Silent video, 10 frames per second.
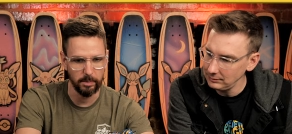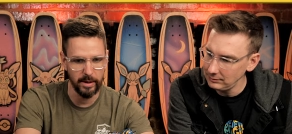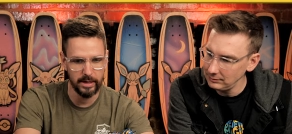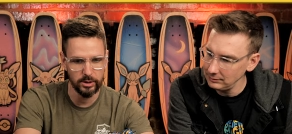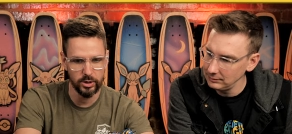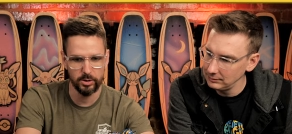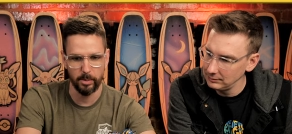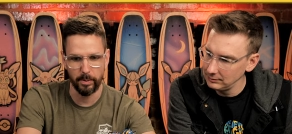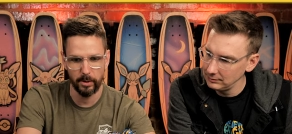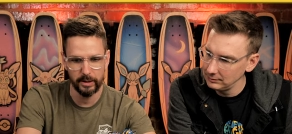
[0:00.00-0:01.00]
Speaker 1: the Pikachu,
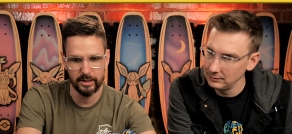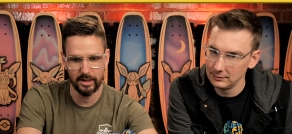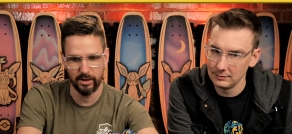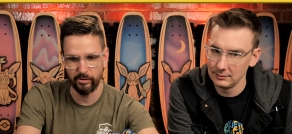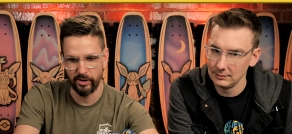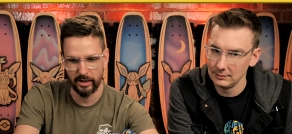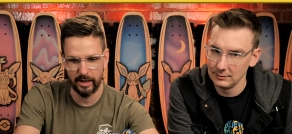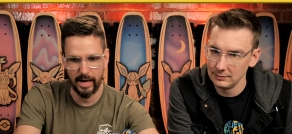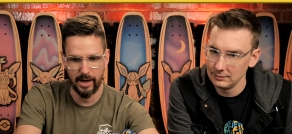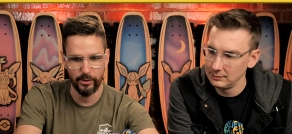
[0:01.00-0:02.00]
the Ponyta, the
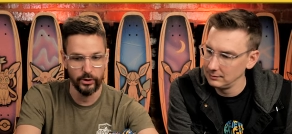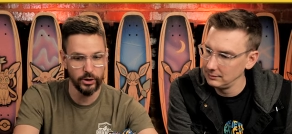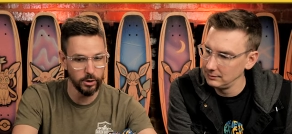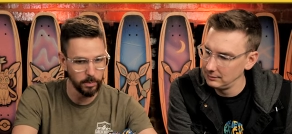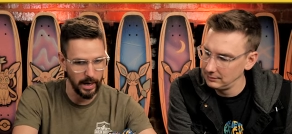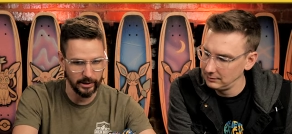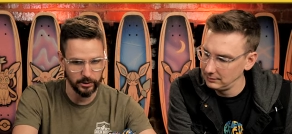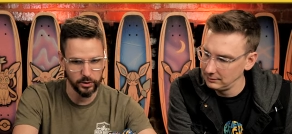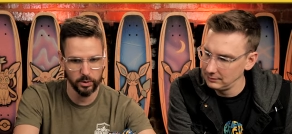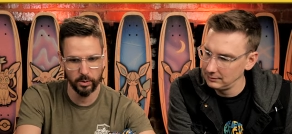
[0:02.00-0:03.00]
Venonat, the
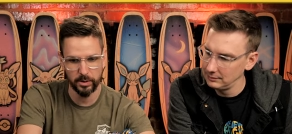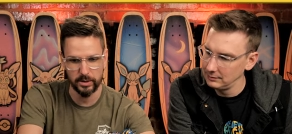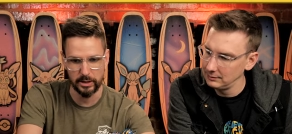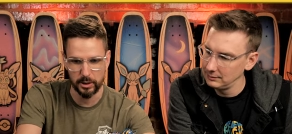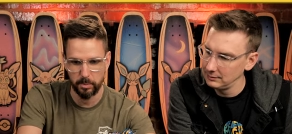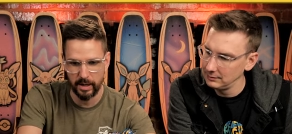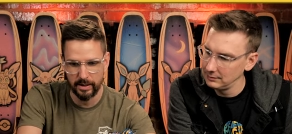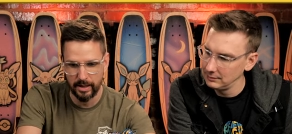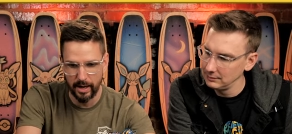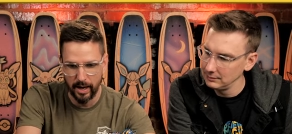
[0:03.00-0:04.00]
Dewpider scores, the
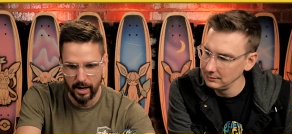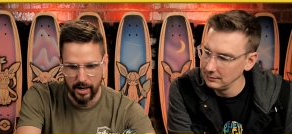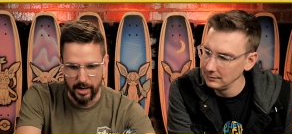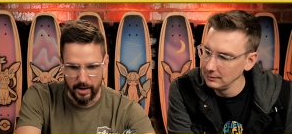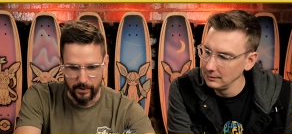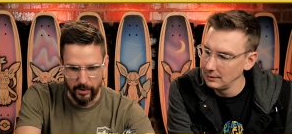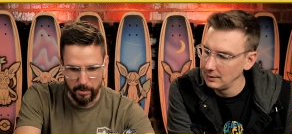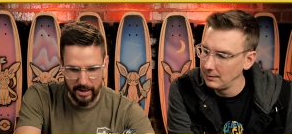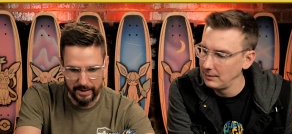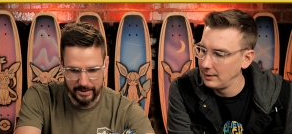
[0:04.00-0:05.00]
Spinda the
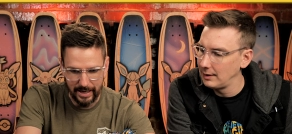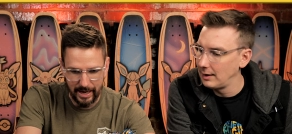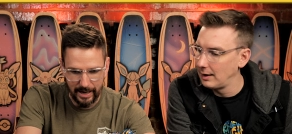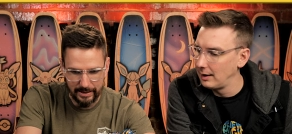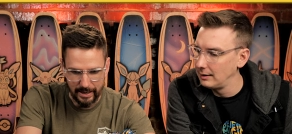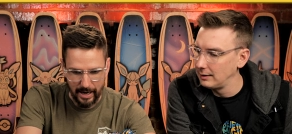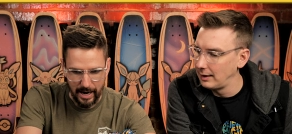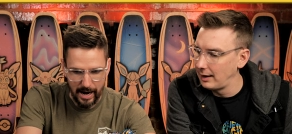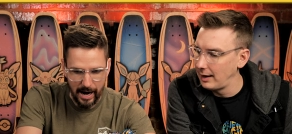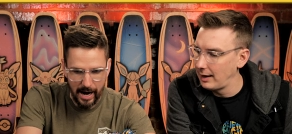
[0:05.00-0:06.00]
Meditite,
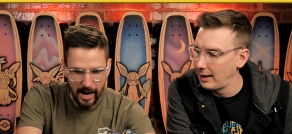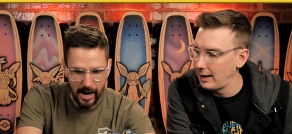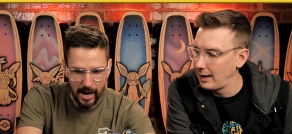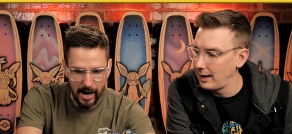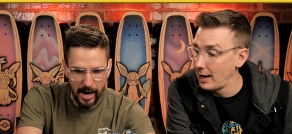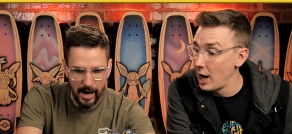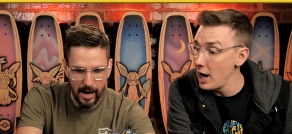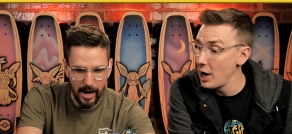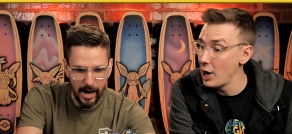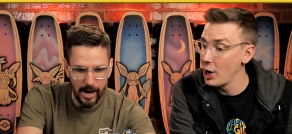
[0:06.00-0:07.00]
and,
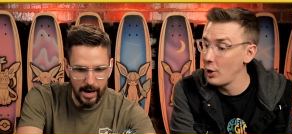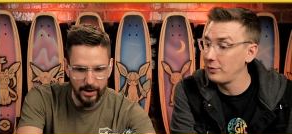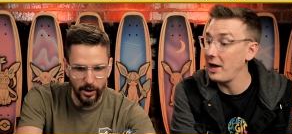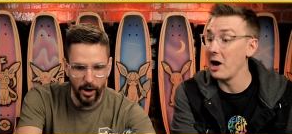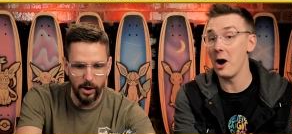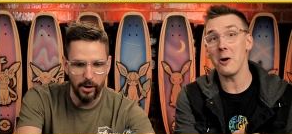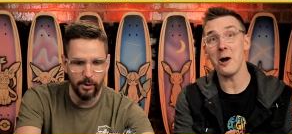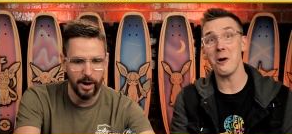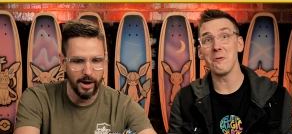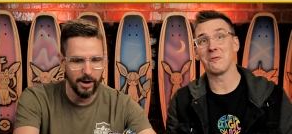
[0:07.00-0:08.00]
Speaker 2: and... Oh, the ho
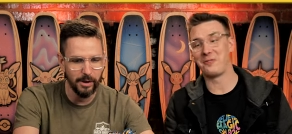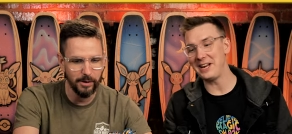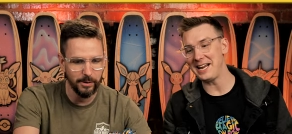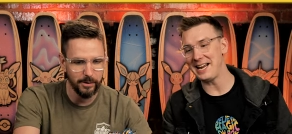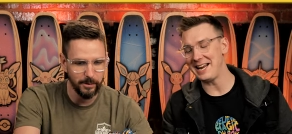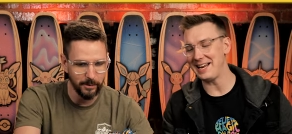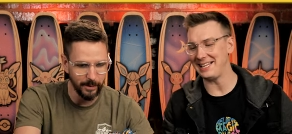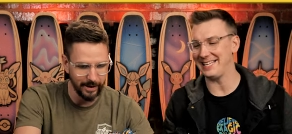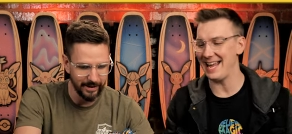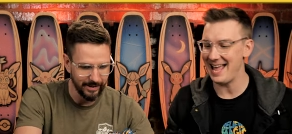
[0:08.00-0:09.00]

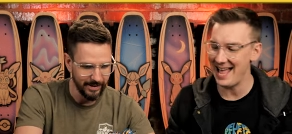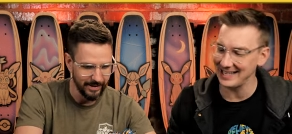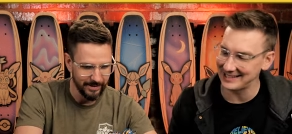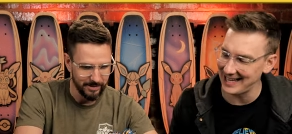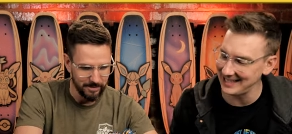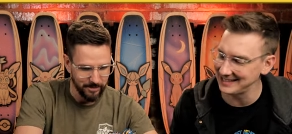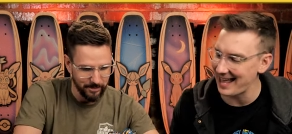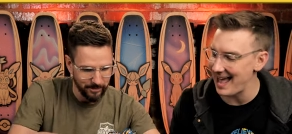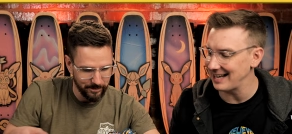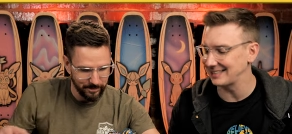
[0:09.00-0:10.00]
Yes, that
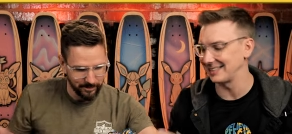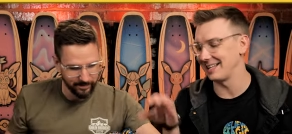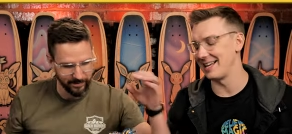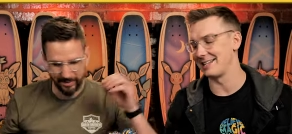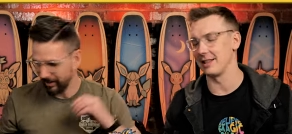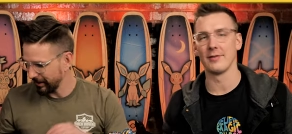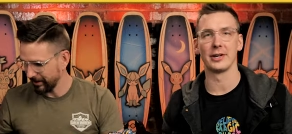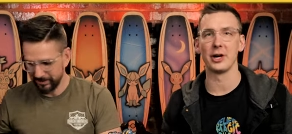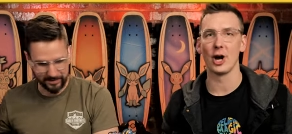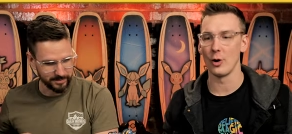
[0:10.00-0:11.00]
is excellent. Love
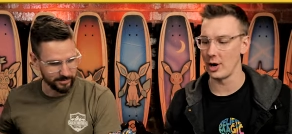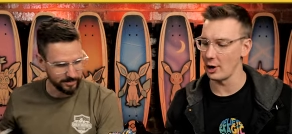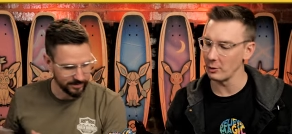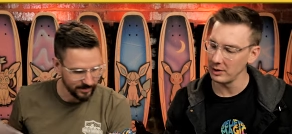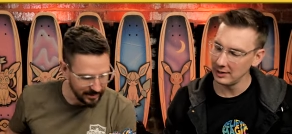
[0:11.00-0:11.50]
a good Ho-Oh.